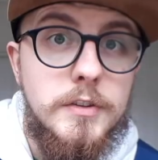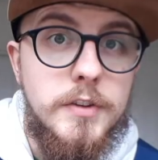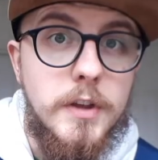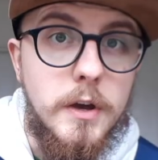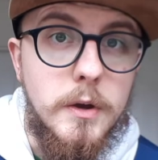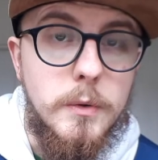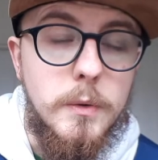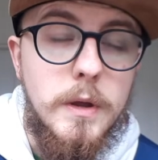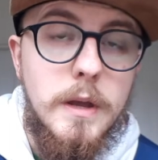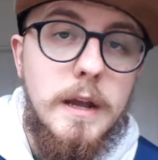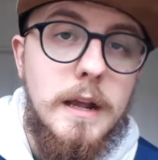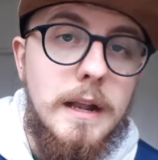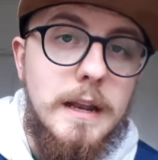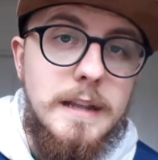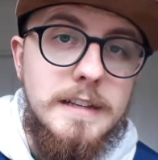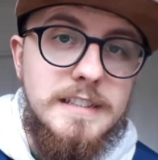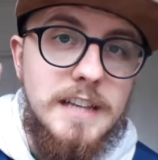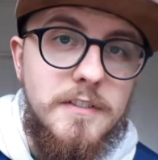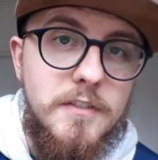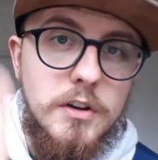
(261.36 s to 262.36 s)
So
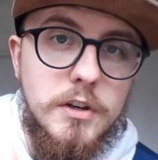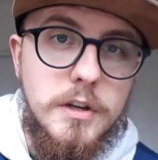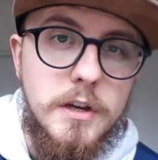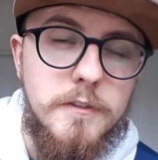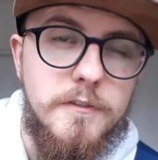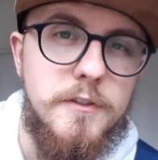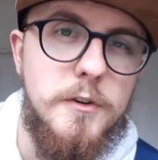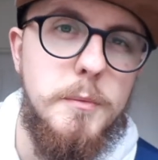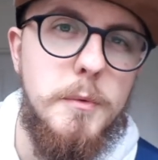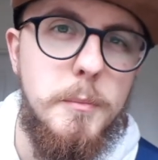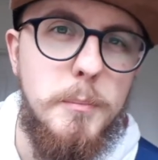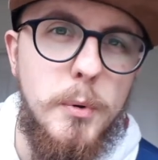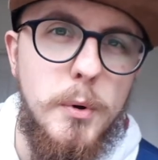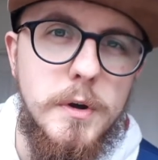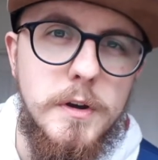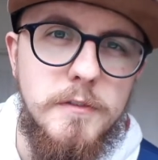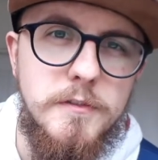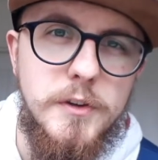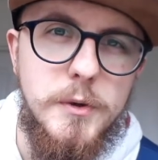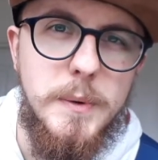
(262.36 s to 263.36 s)
let's have a look at from a
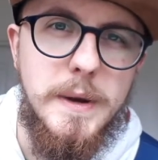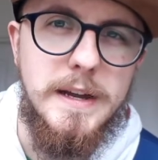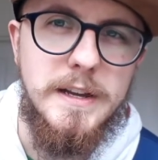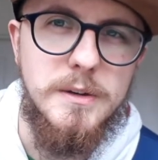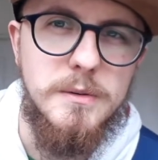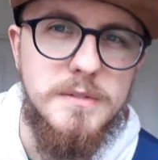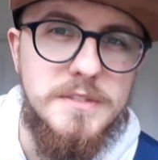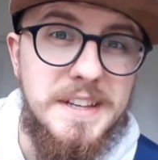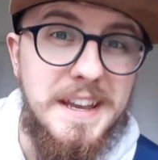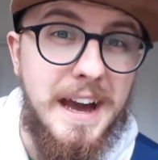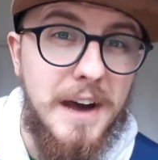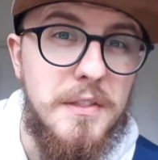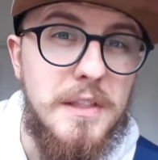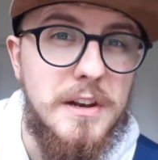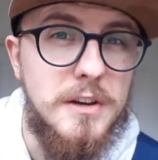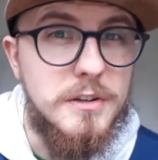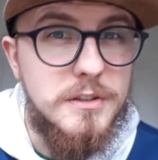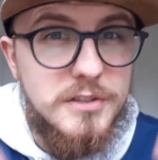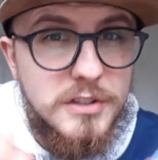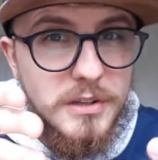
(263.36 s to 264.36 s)
point of view angle and see how that
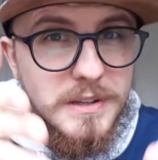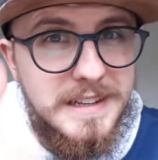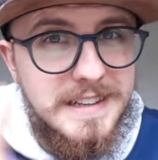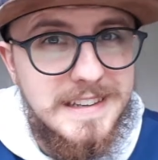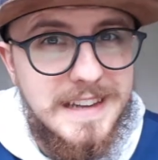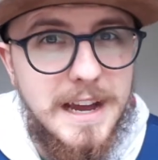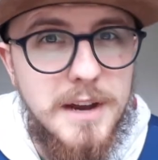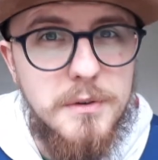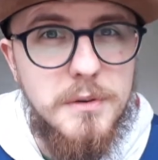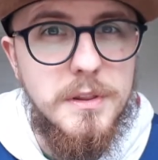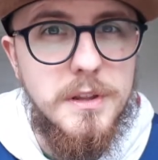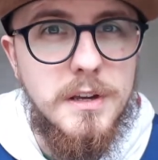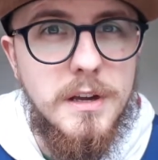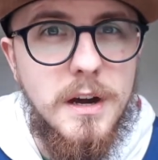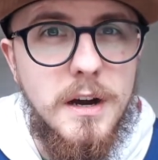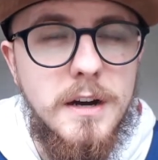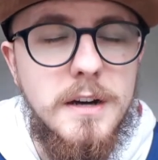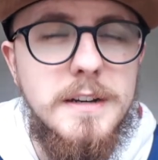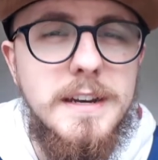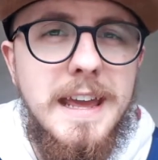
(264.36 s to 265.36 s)
looks looking down at the
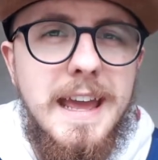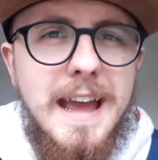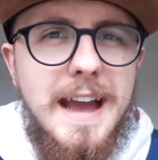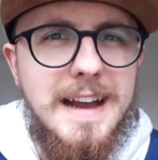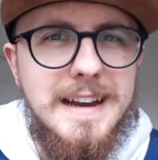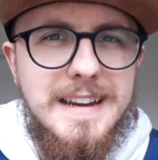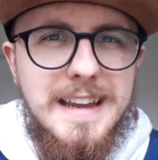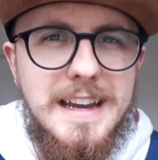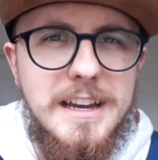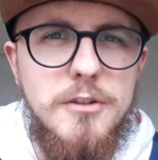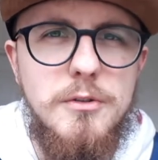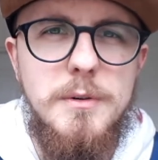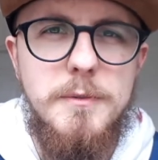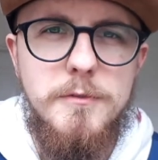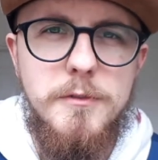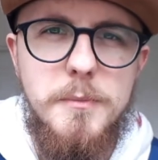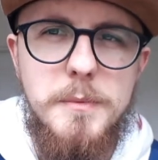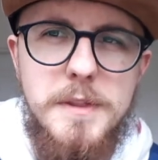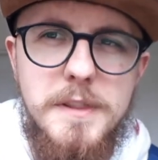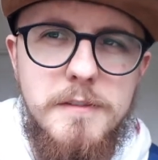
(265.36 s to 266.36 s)
card and get a grip
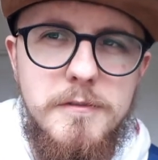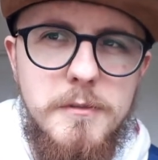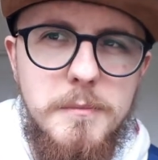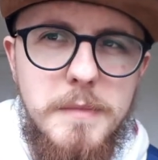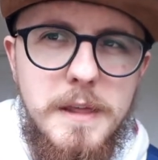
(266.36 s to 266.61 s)
from it from